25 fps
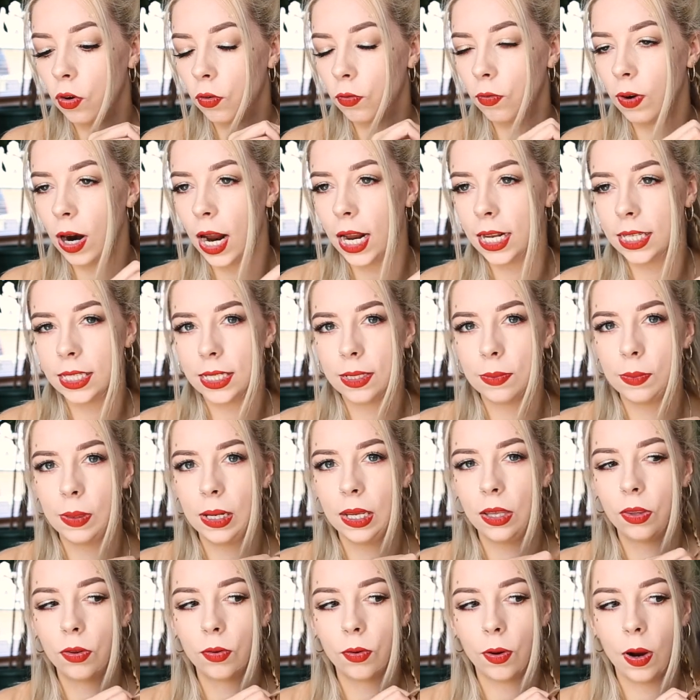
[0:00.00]

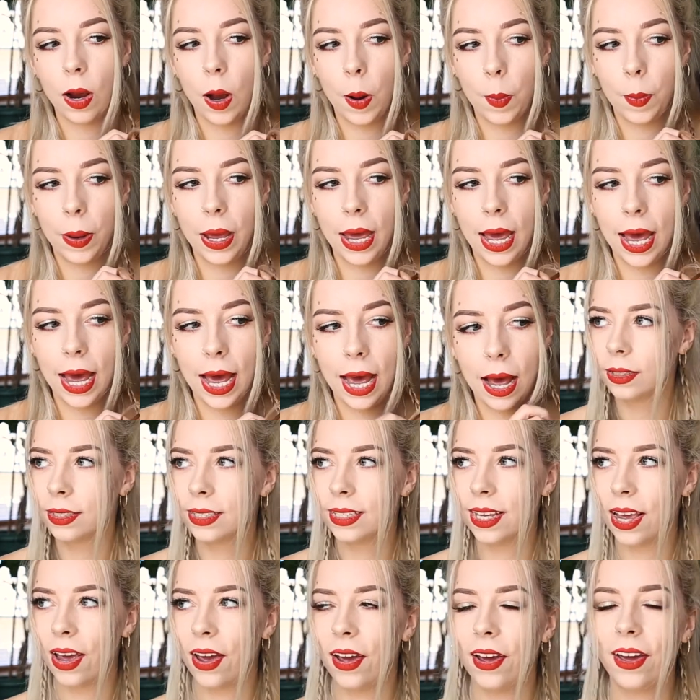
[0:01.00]
randomly throughout my hair.
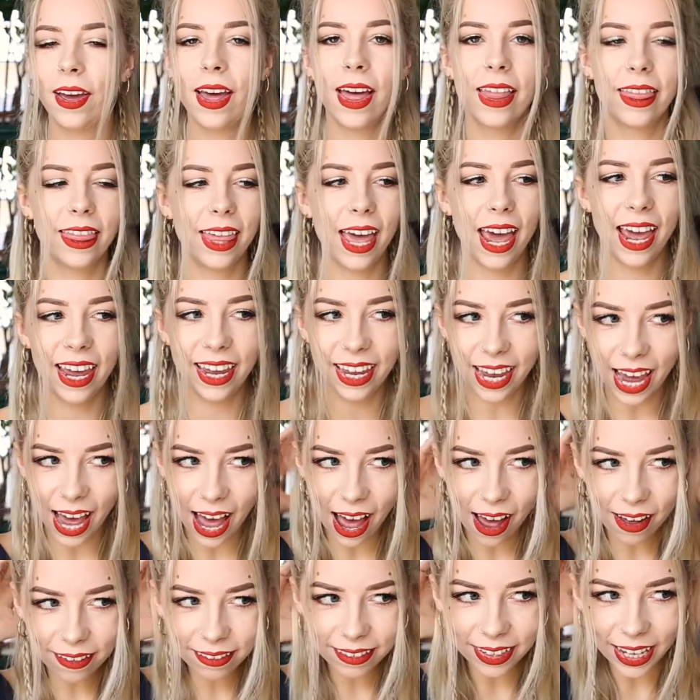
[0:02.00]
So there you
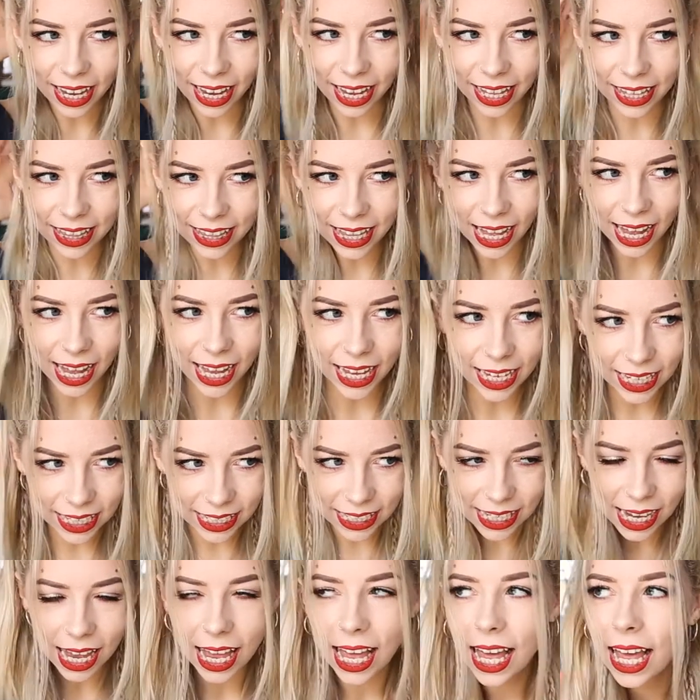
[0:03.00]
have it. That
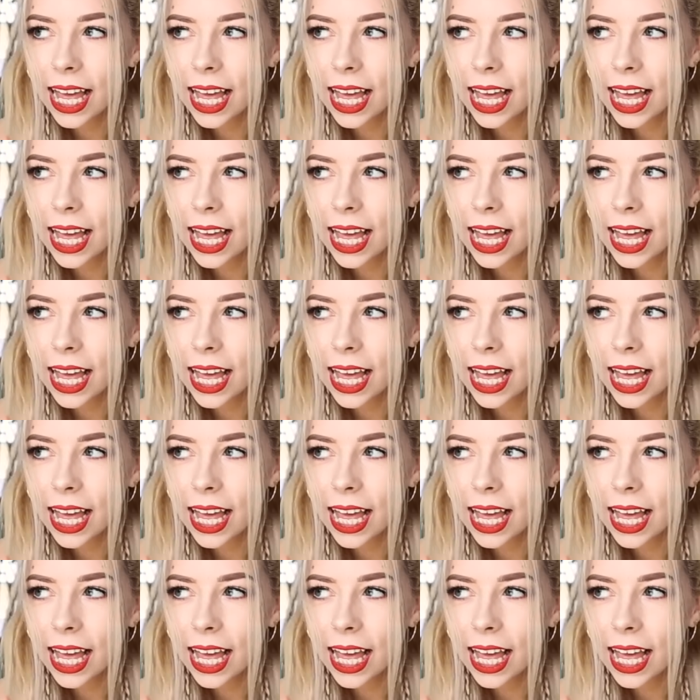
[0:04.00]
is